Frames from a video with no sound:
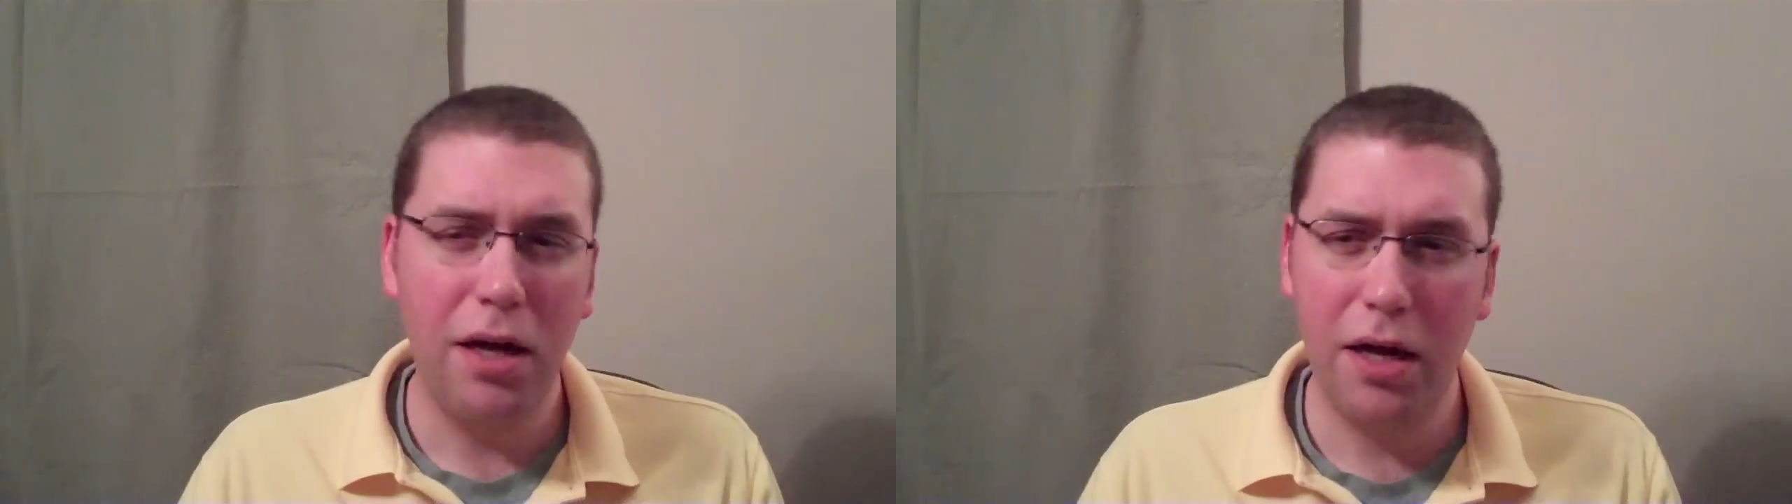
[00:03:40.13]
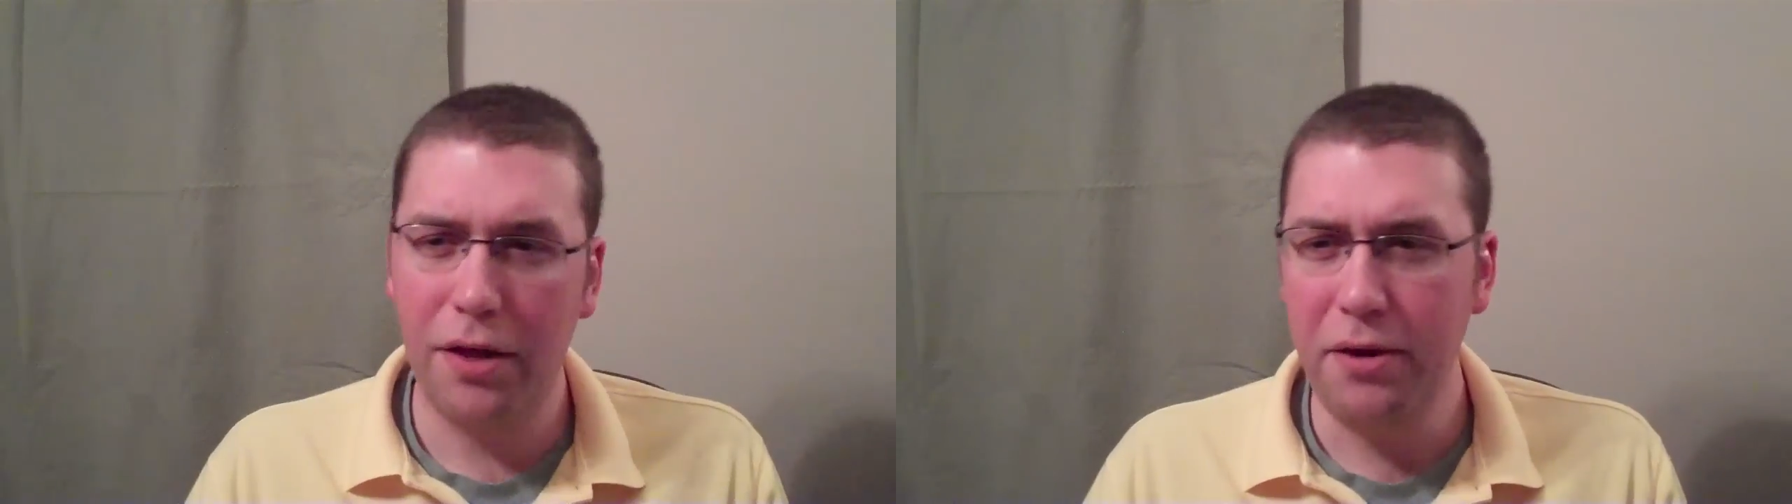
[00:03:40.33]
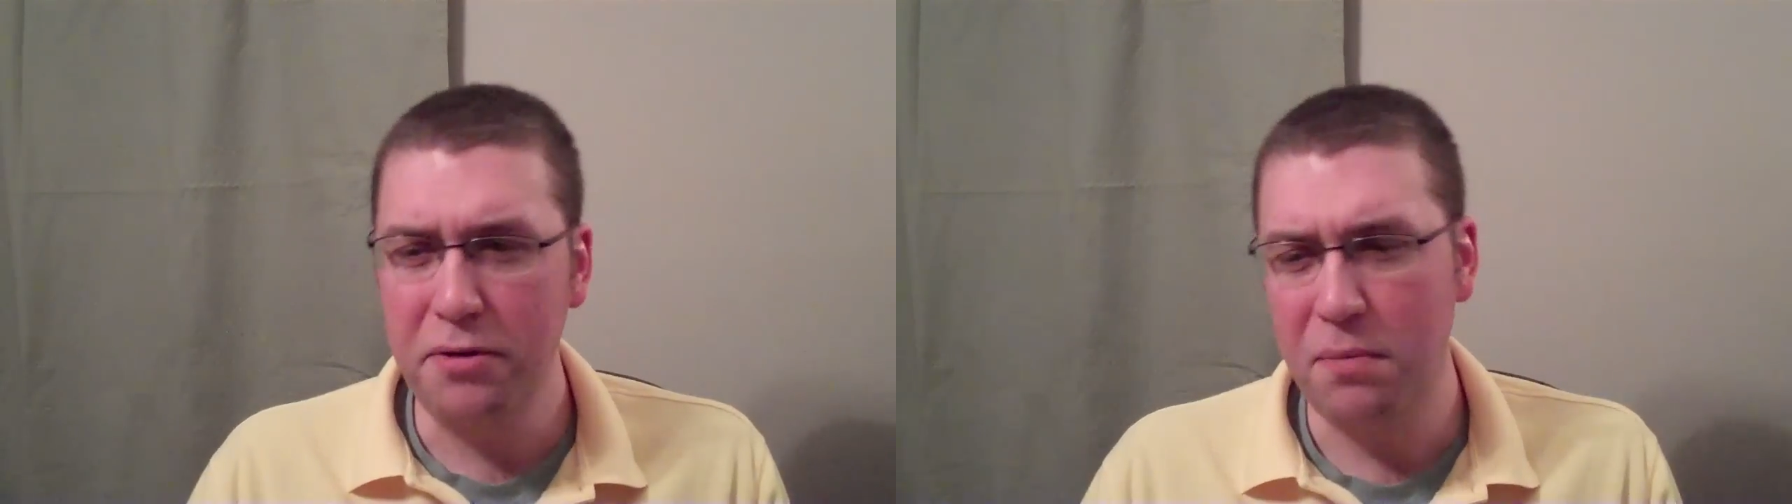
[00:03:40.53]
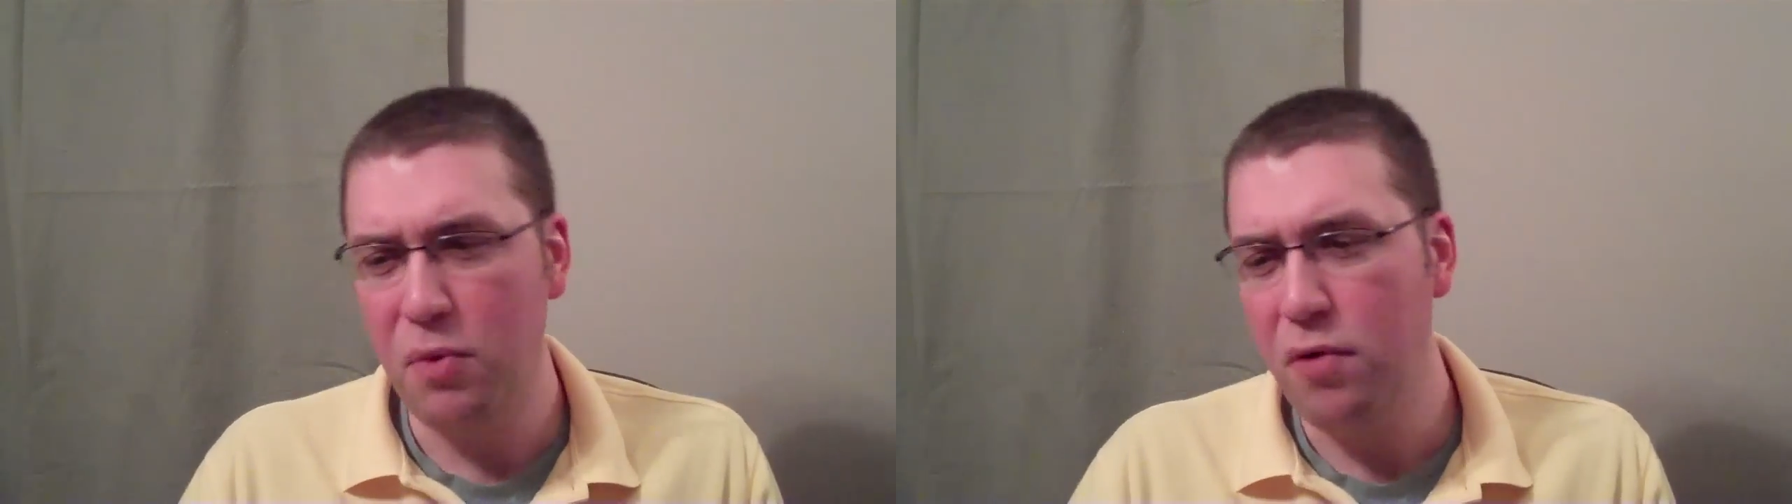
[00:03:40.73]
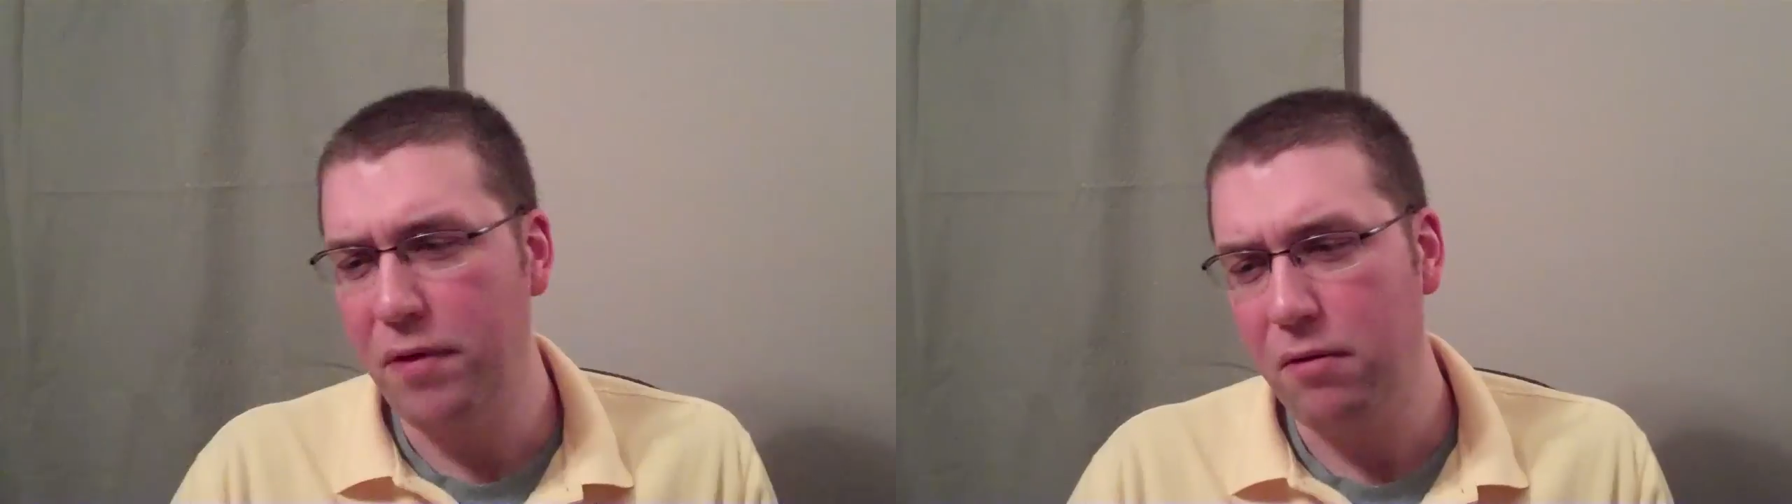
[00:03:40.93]
Uh, there was a
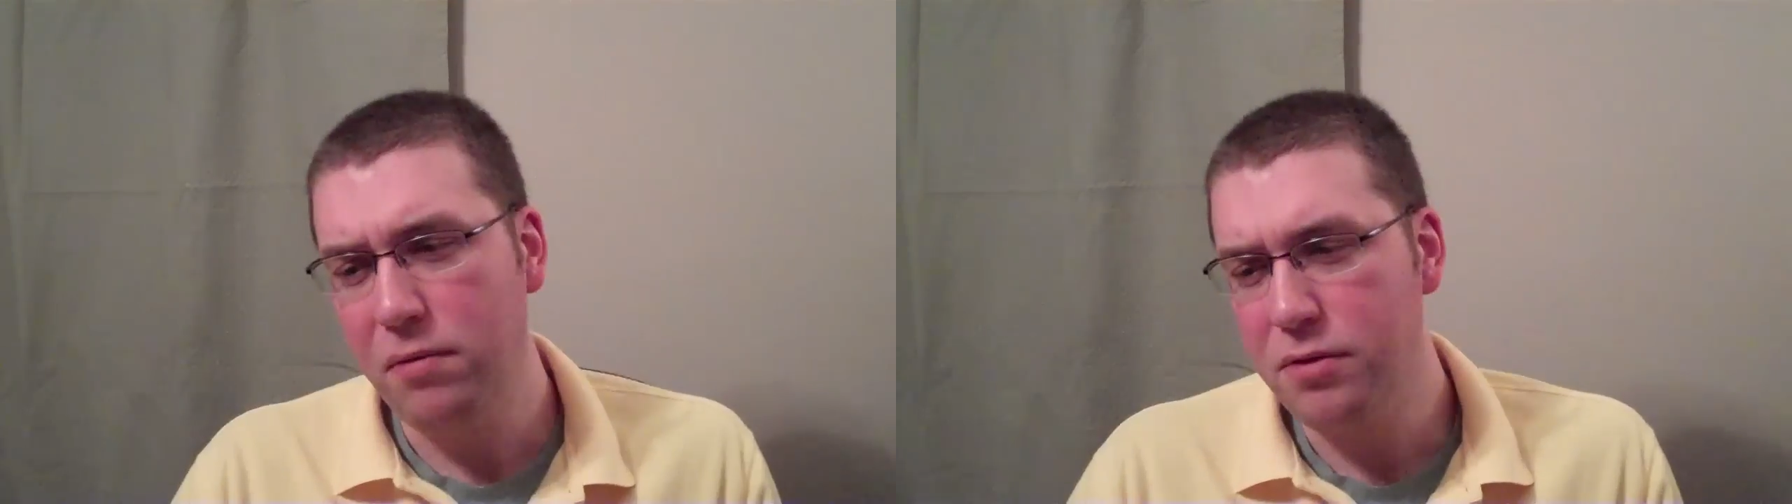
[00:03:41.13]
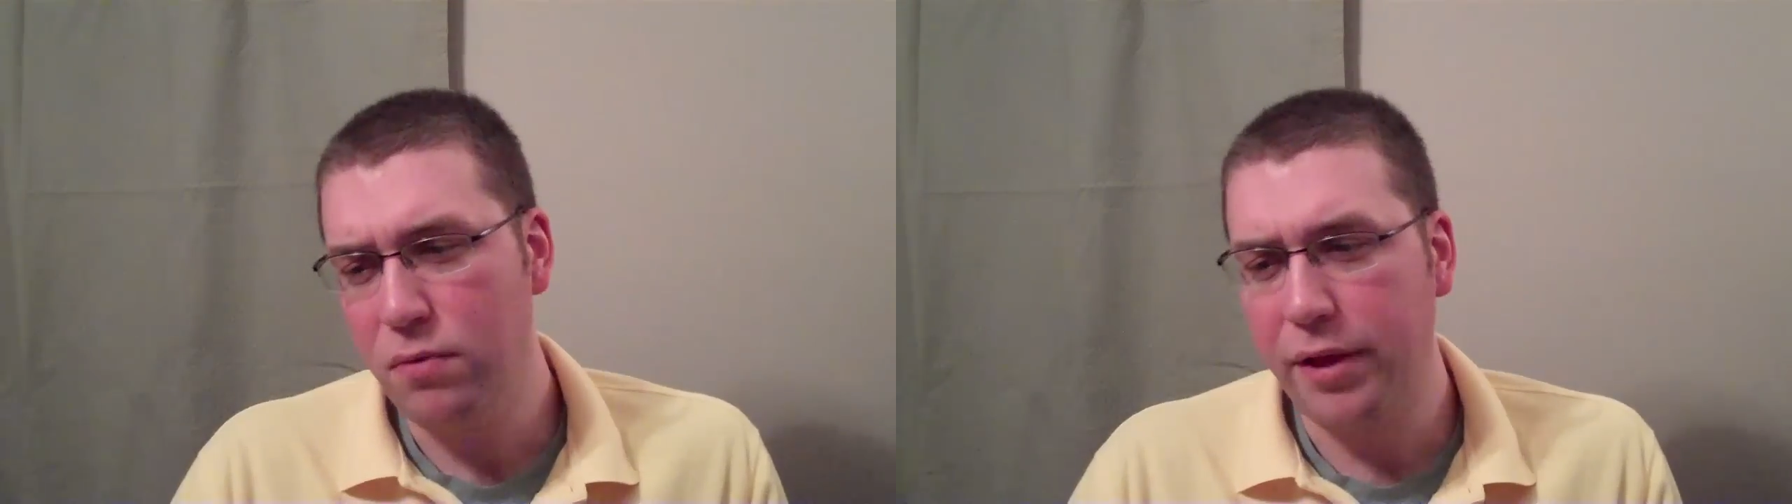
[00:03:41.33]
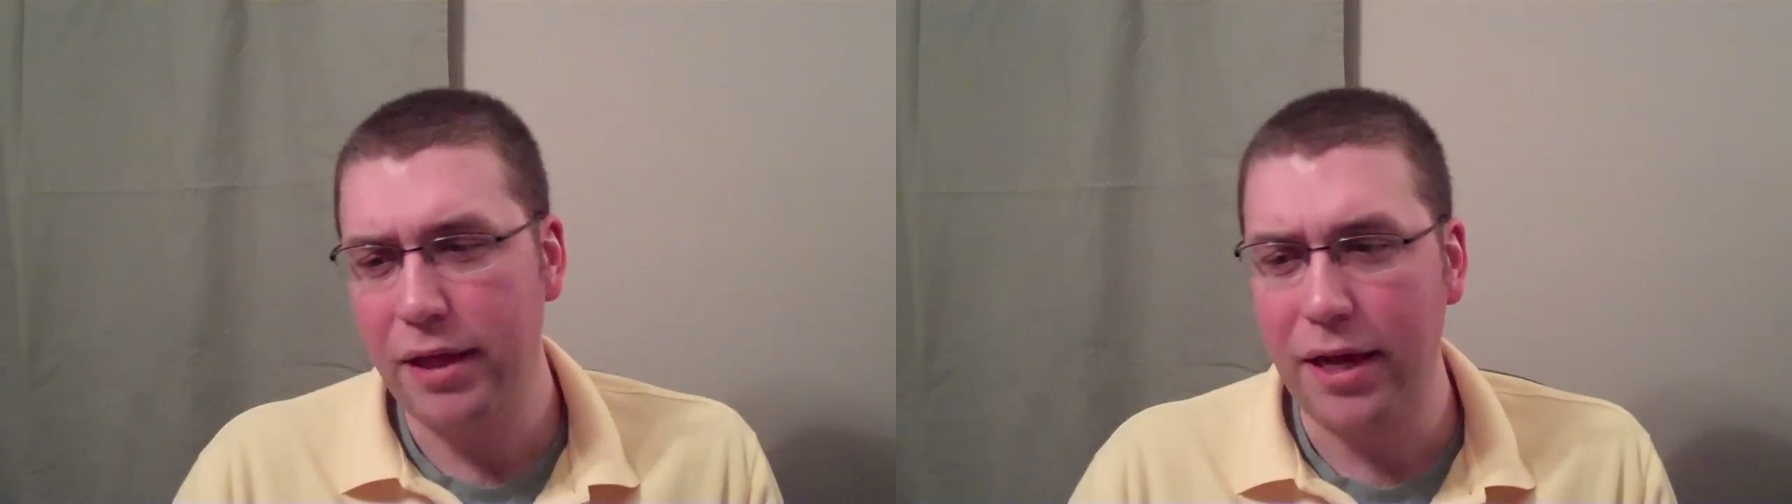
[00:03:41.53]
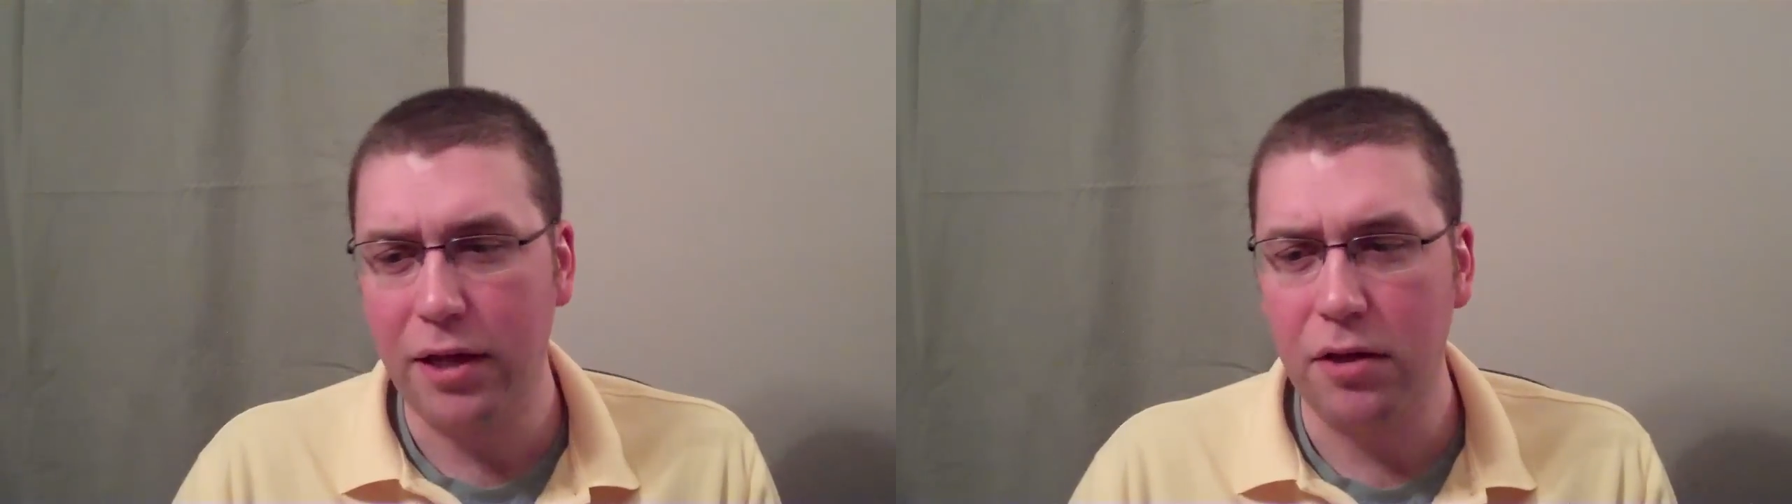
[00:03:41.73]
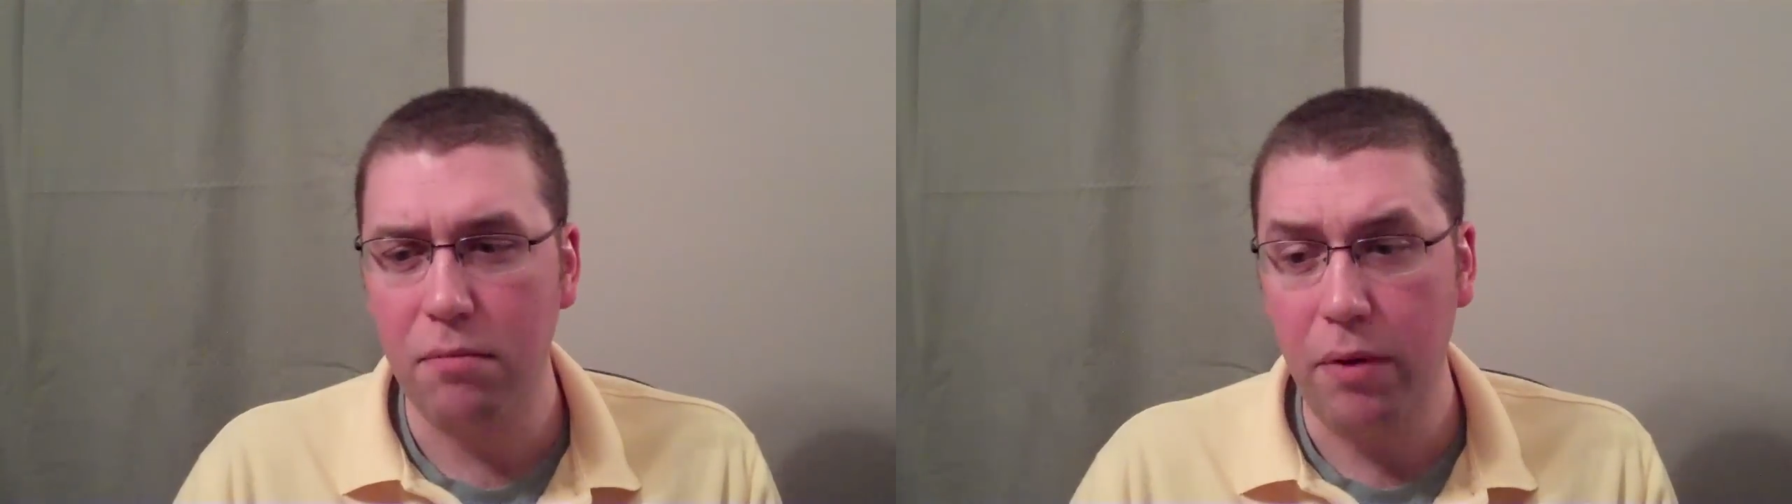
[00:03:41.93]
movie, it wasn't really
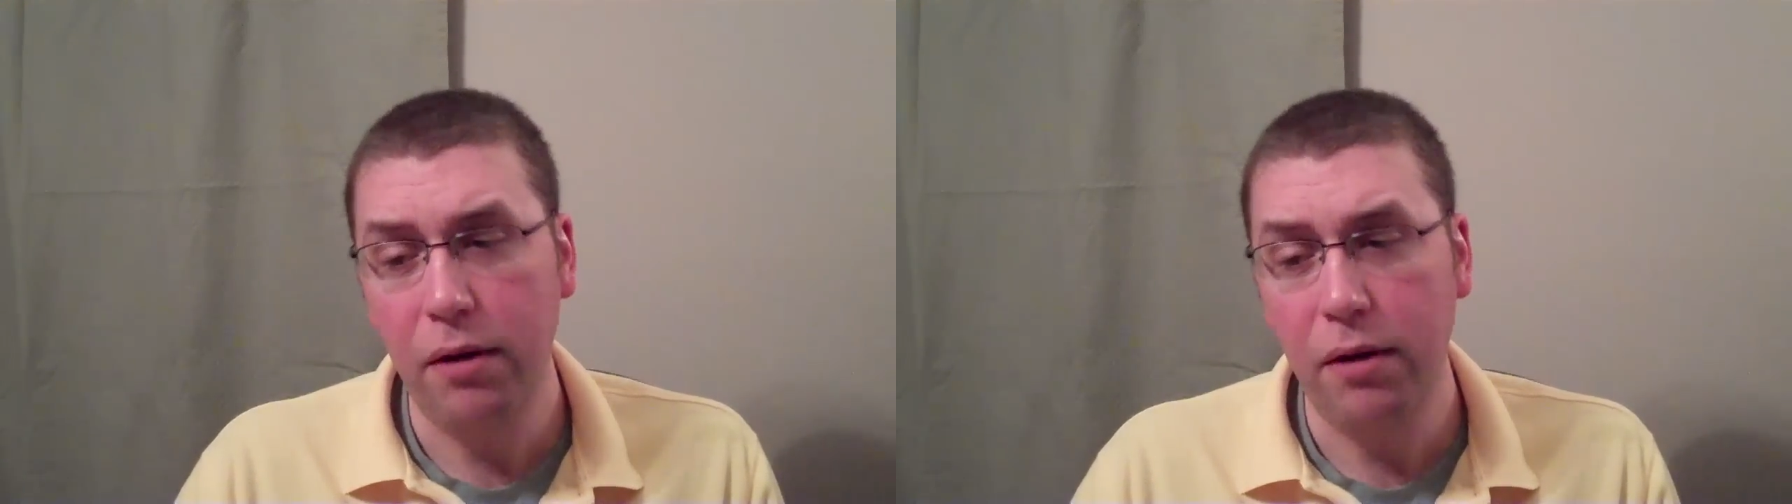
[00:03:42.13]
that good,